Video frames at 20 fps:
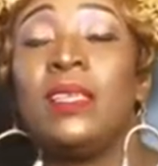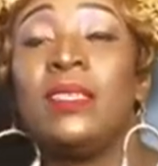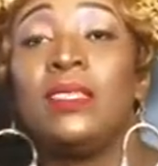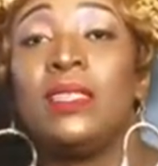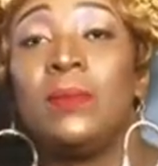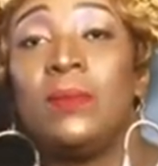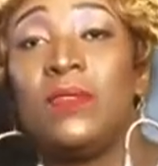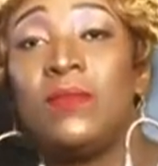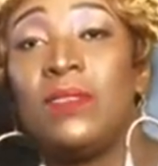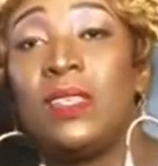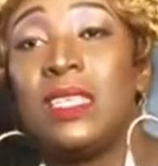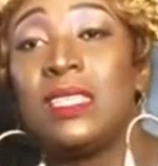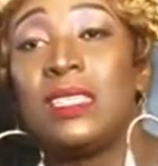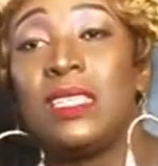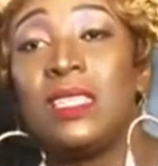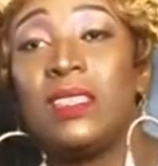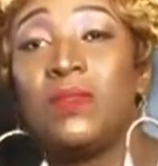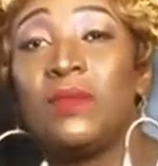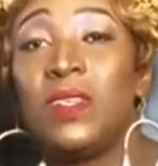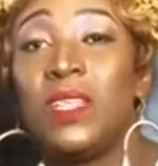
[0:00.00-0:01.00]
Some of these
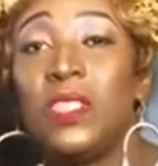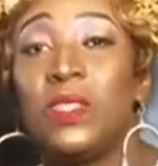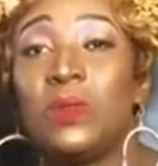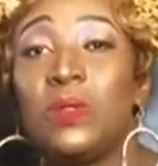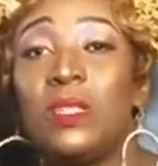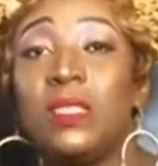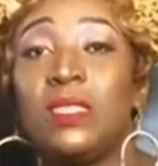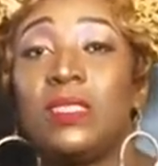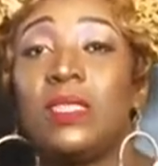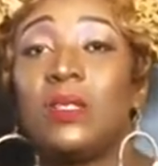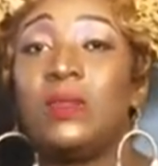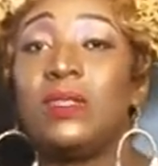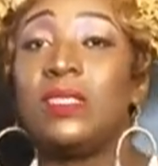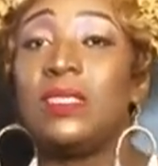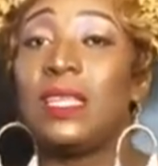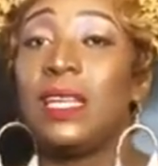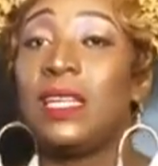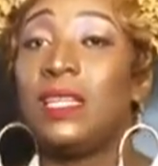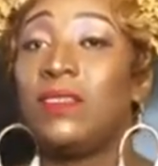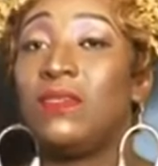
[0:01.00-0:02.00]
individuals
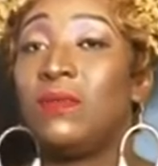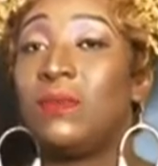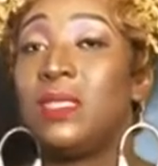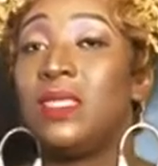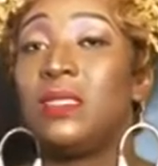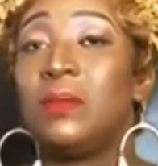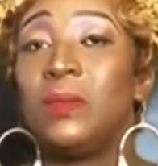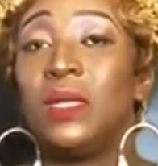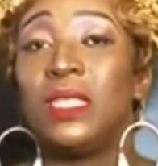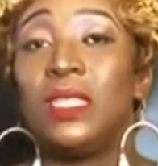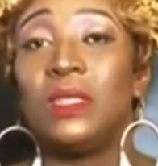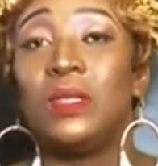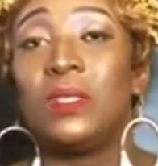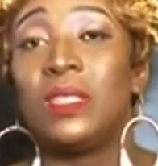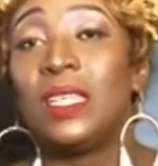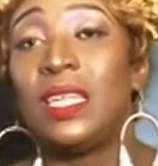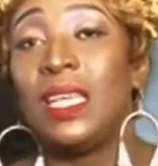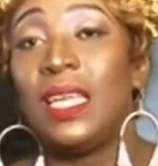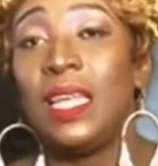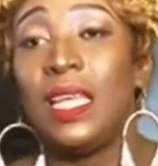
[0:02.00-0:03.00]
outside of Mr. Martin
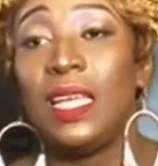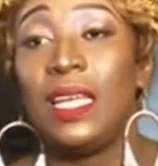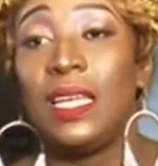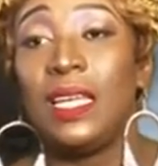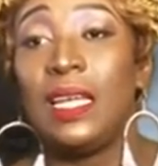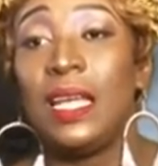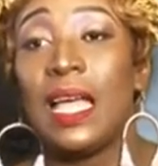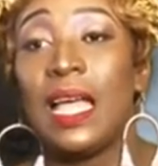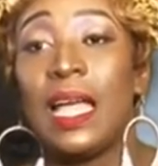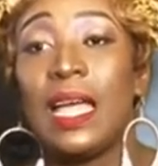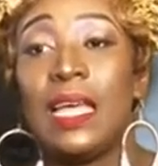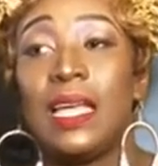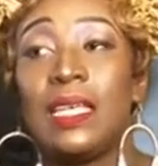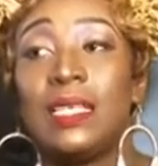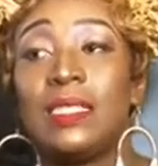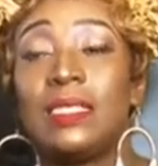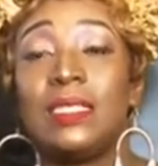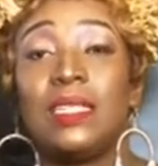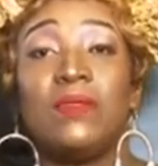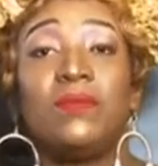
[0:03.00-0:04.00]
Luther King
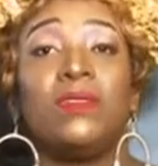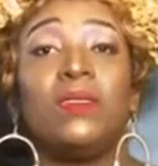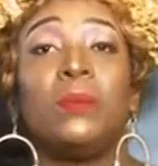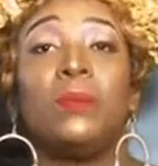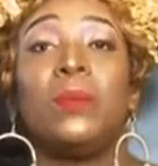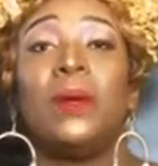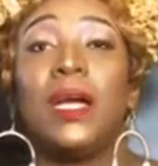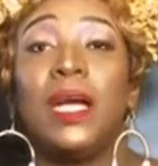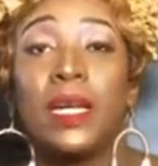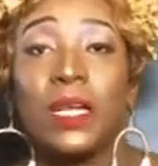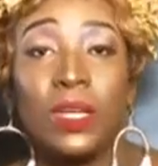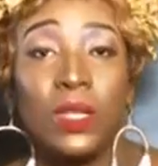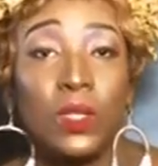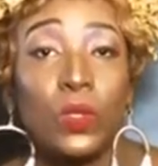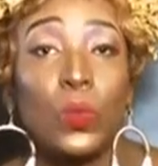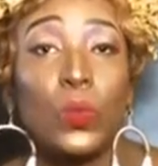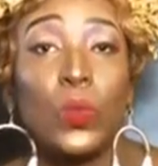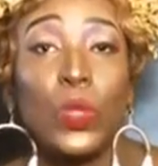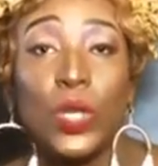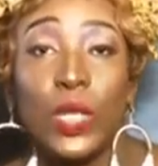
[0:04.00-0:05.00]
has left a mark on
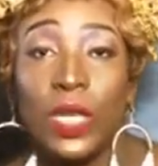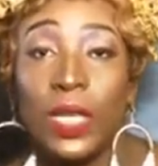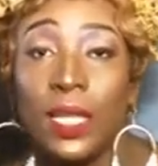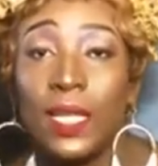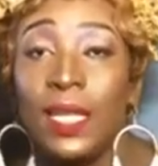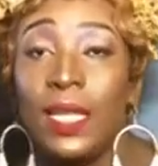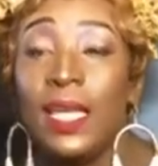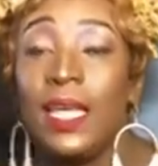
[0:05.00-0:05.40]
the world.